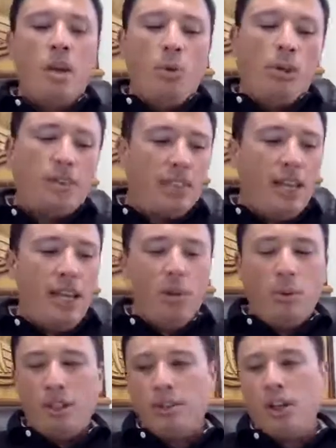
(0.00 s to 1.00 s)
Well, today I
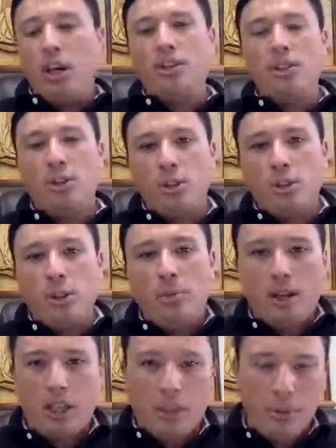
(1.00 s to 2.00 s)
want to talk to you
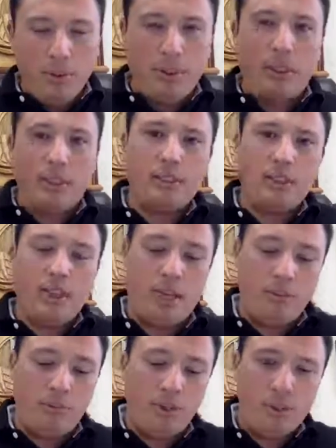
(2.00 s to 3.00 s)
about a couple things.
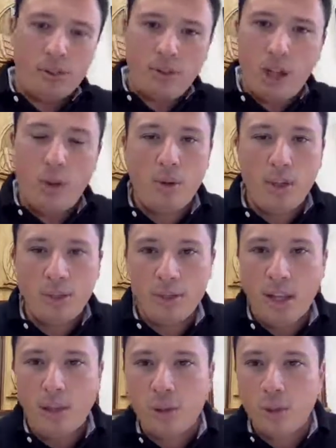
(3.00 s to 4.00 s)
First of all, I want to
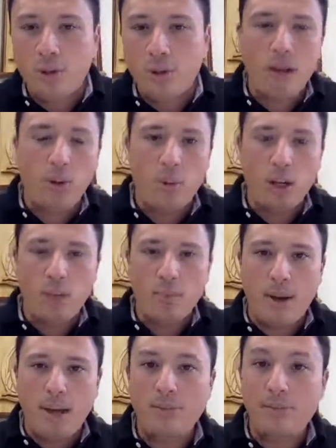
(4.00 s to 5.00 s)
tell you about one of
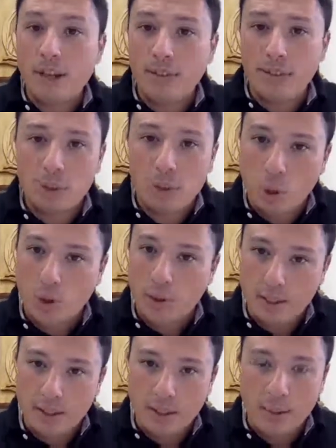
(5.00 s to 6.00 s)
my favorite
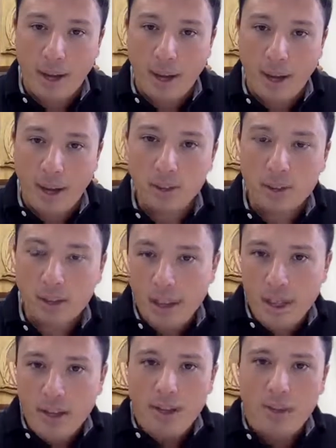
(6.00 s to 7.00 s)
stories in the Bible.
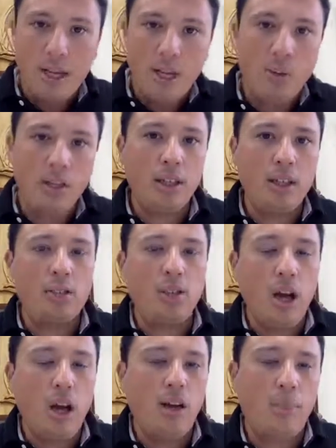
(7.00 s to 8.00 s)
And then I want to
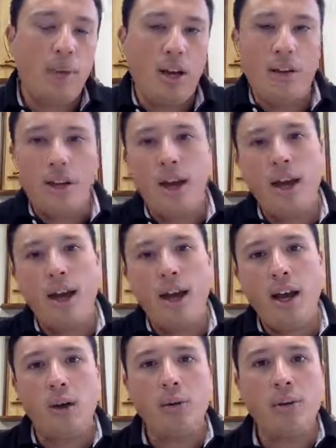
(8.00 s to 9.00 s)
talk about
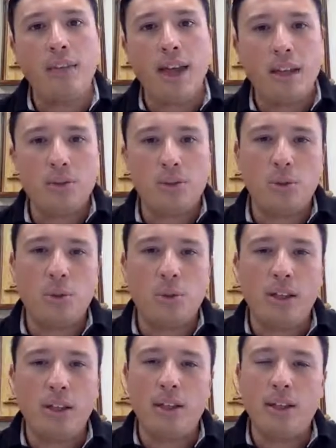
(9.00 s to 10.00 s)
how that
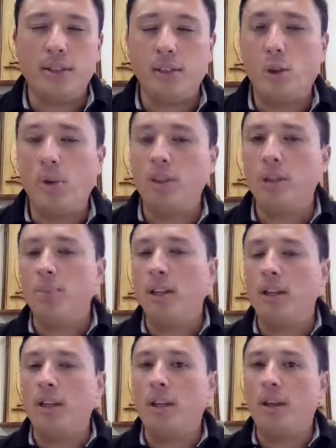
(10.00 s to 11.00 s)
story is going to
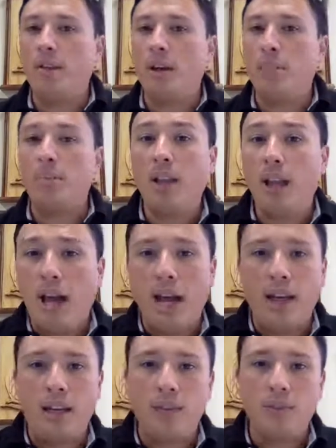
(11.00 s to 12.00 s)
be
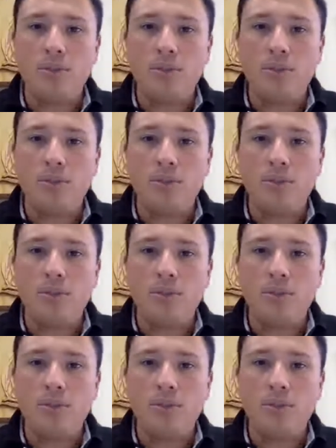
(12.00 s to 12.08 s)
applied